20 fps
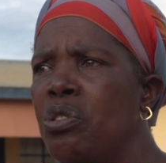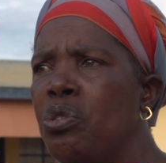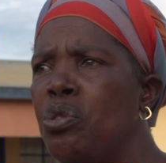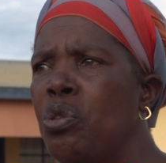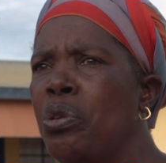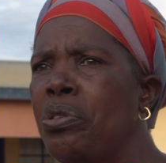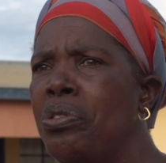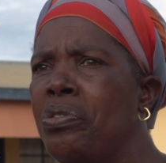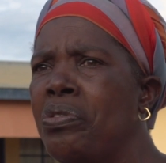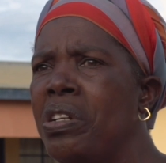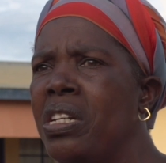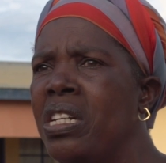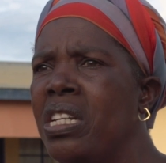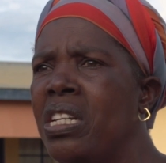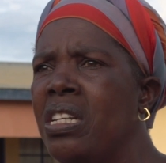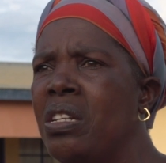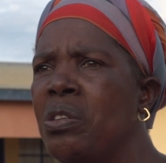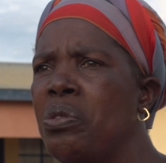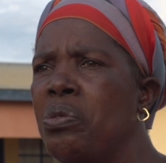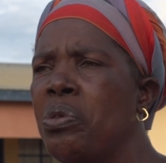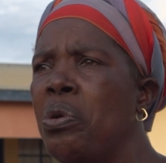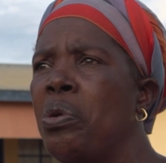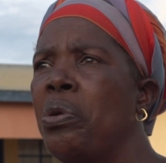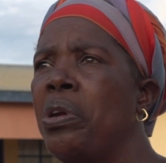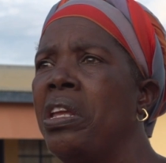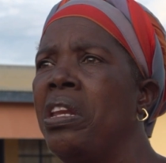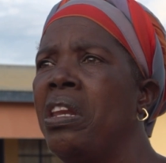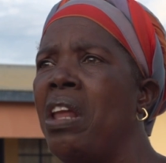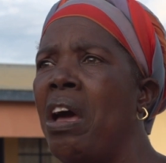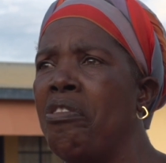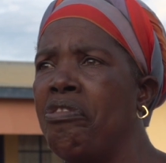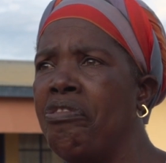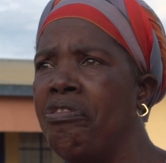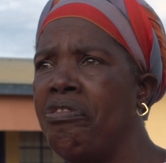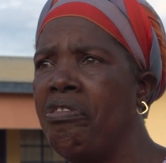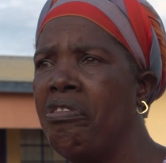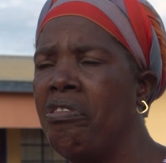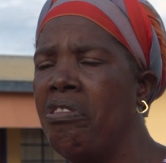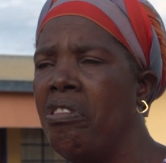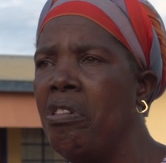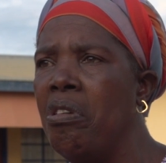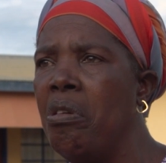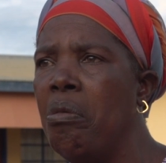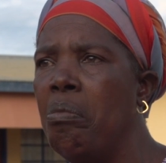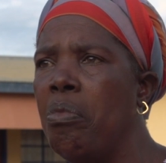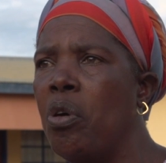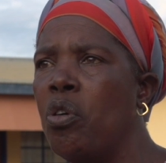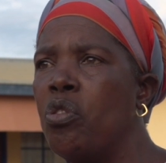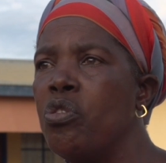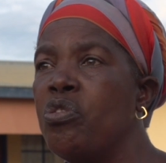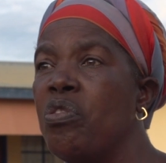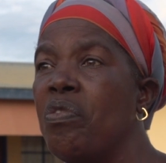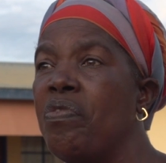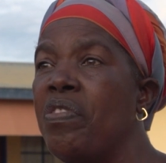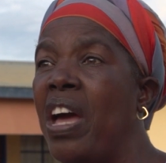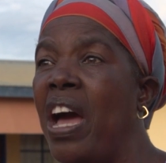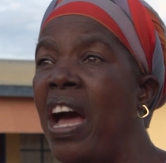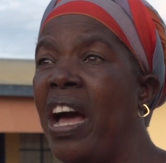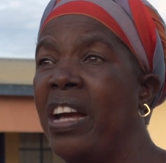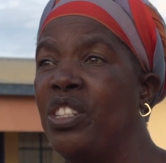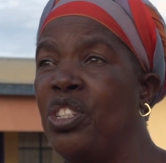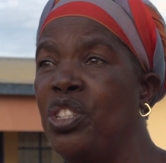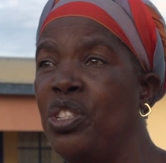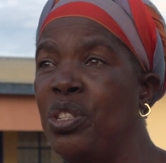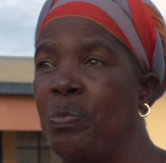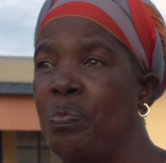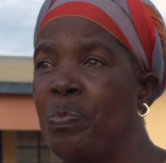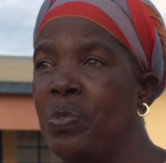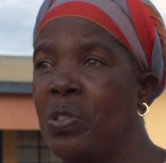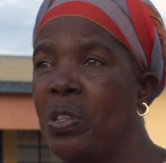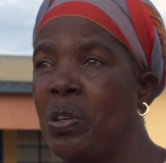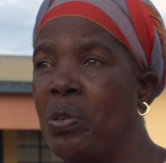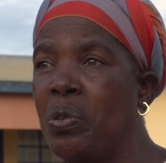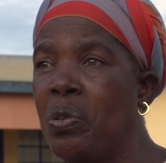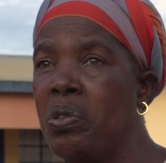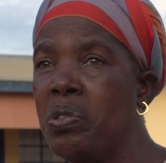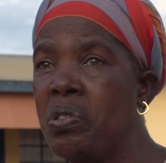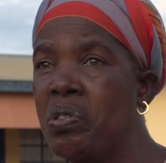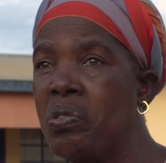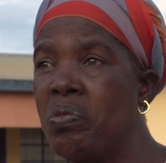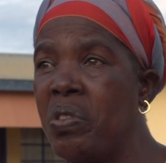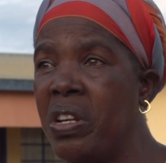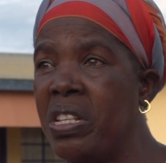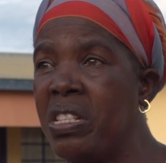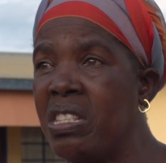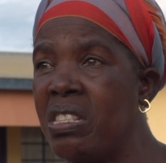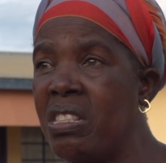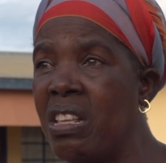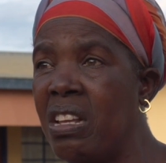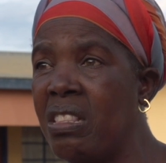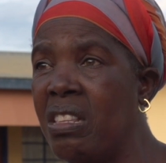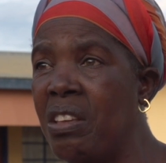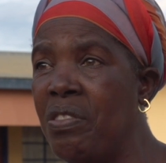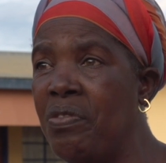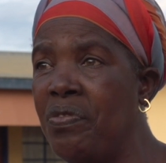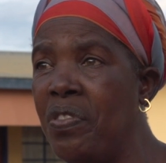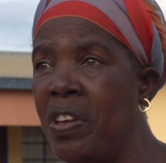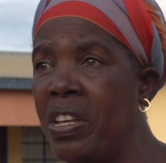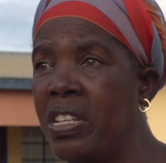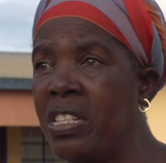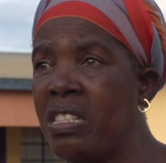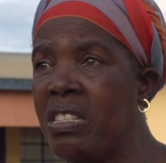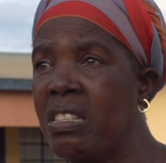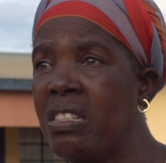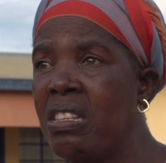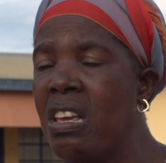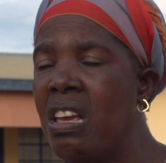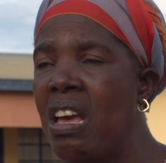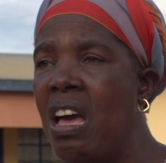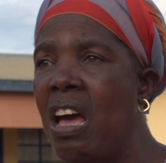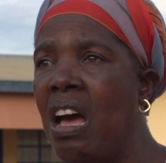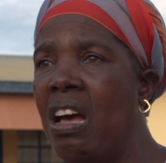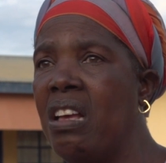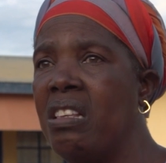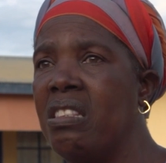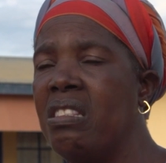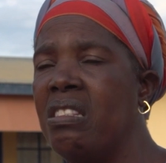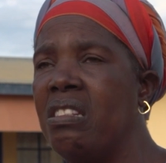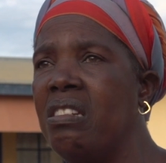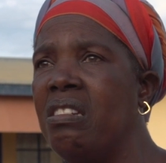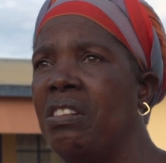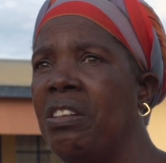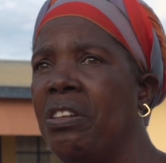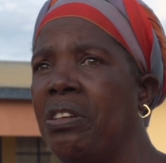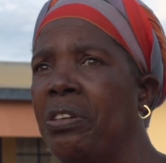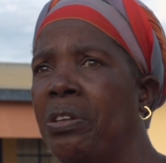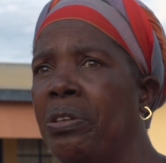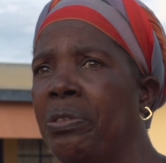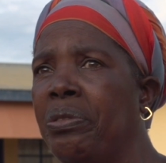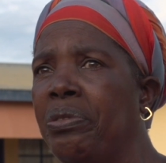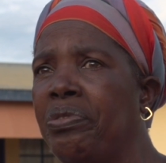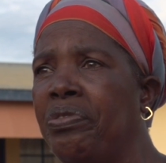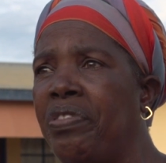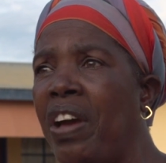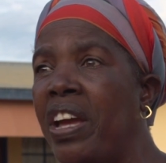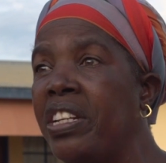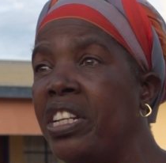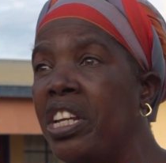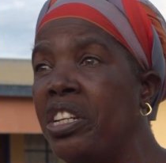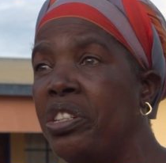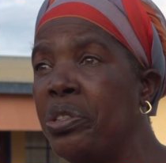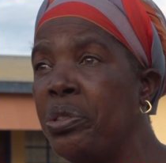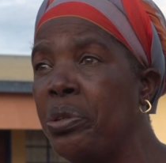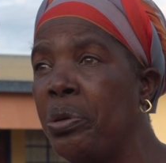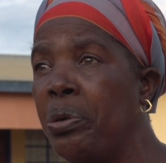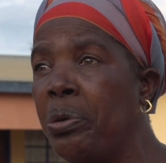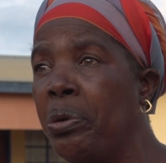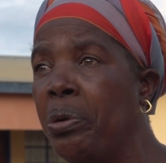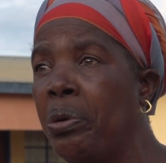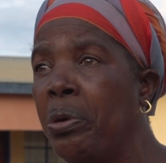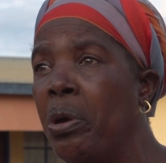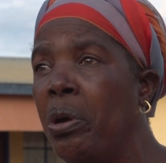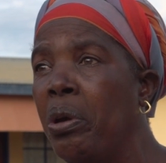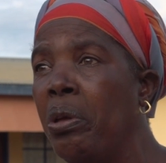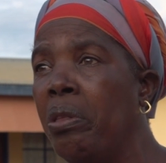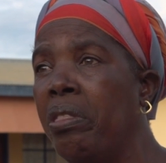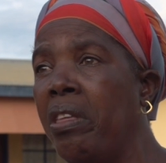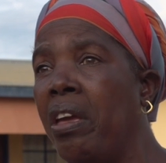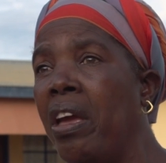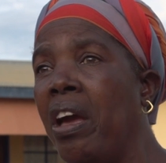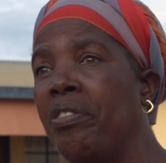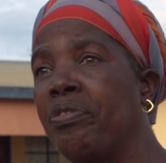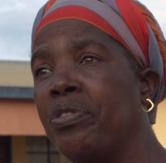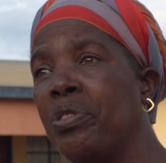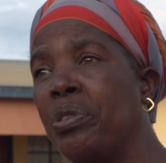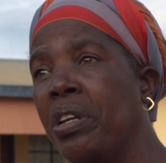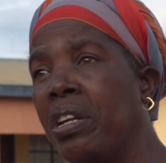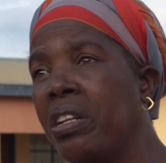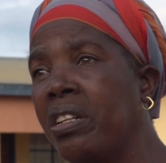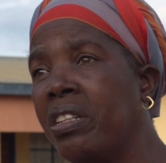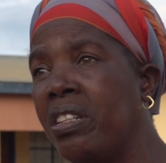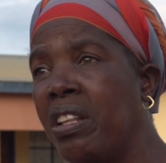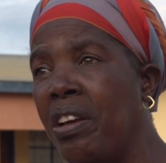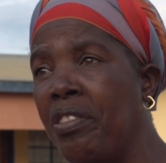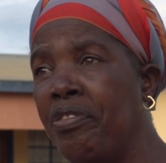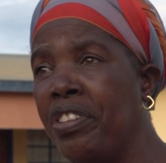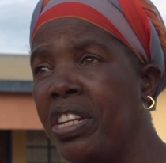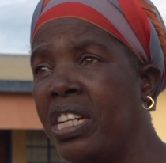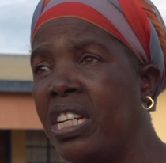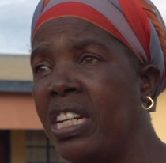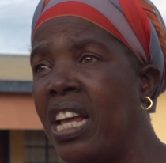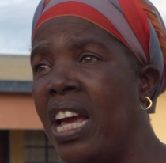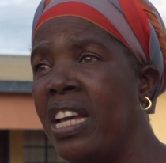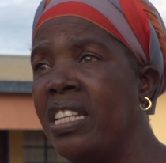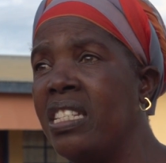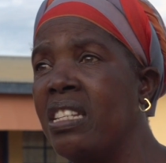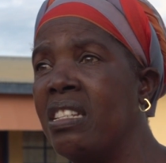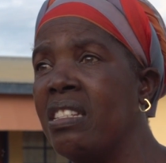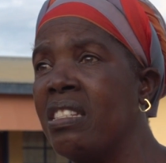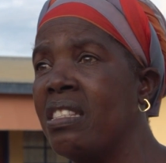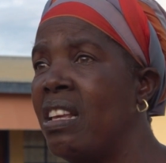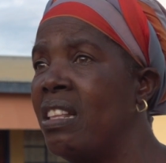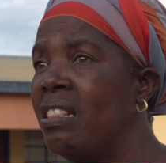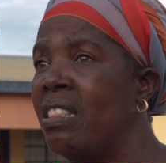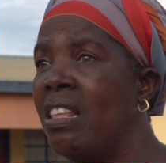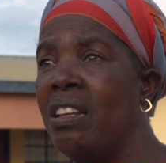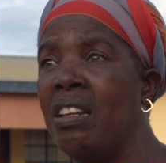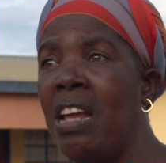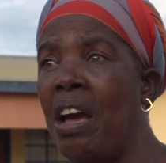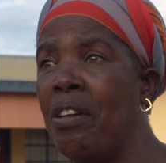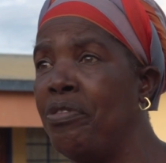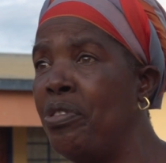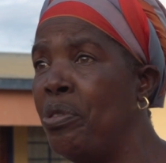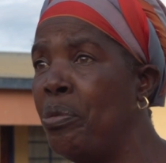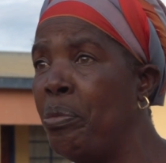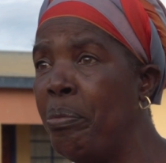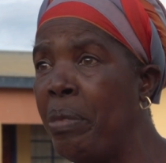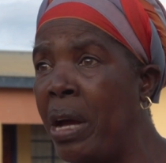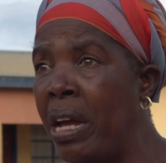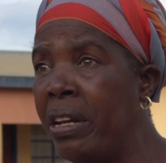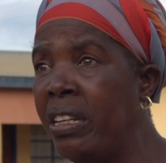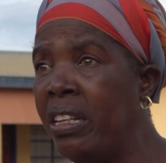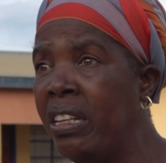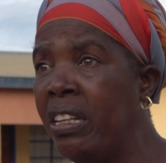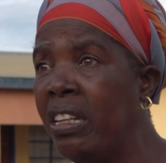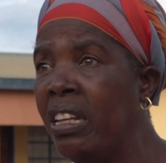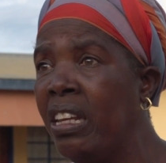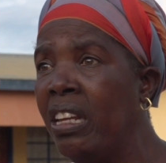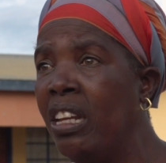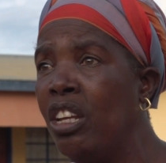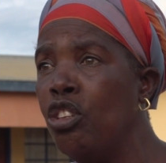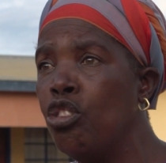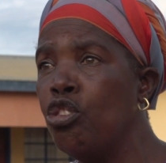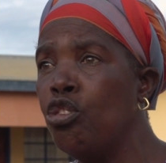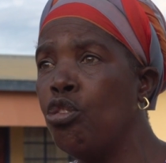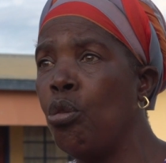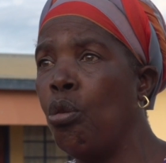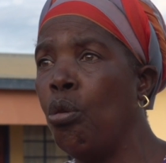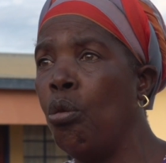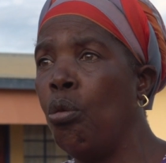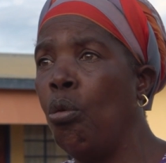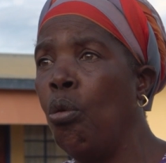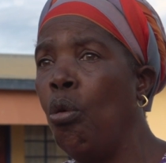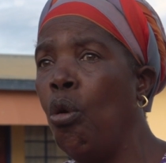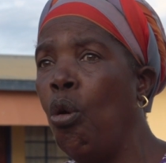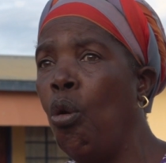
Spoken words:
don't really grow enough because of the hardships, the constraints that they face, as in financial, they have to get the fertilizers and they have no money. So